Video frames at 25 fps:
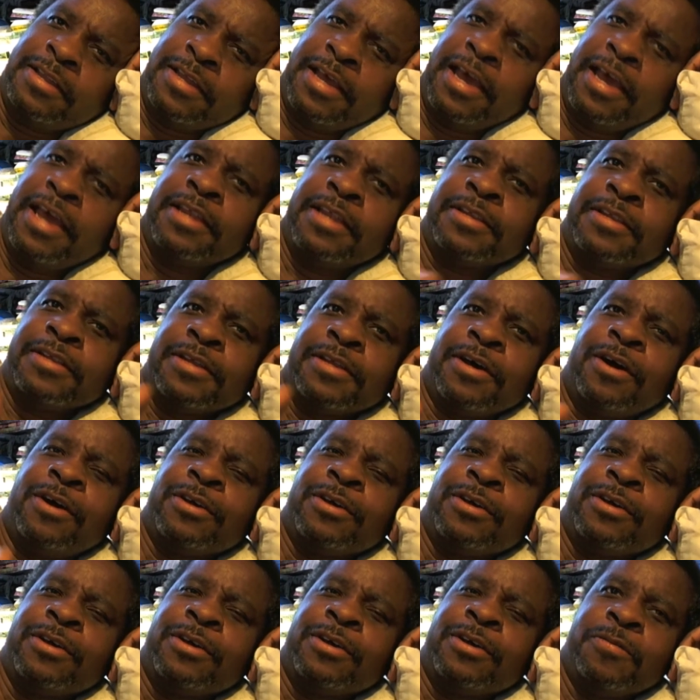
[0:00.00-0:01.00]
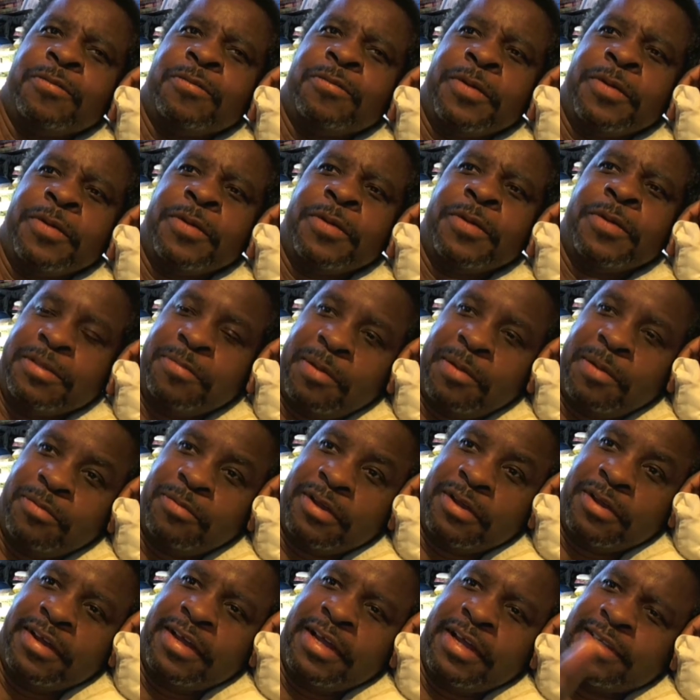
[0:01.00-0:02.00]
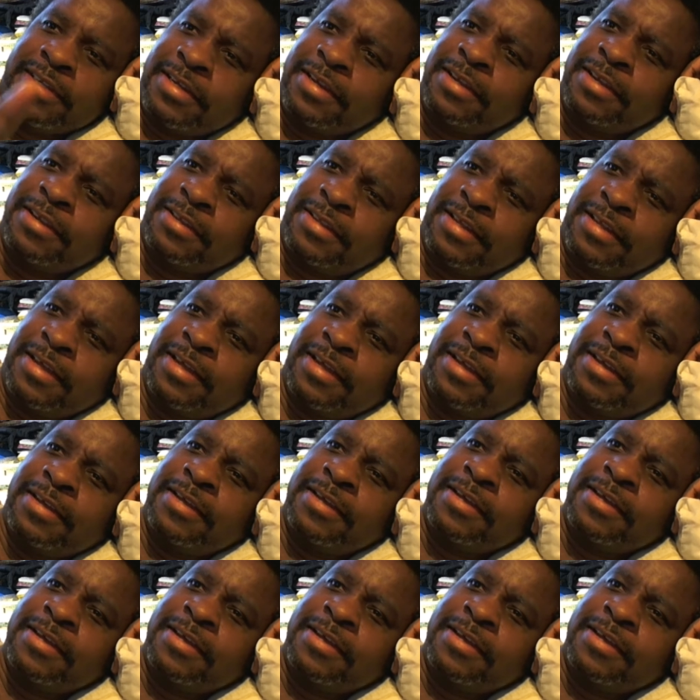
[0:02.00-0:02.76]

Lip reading: and also when we go see my brother, that's another thing.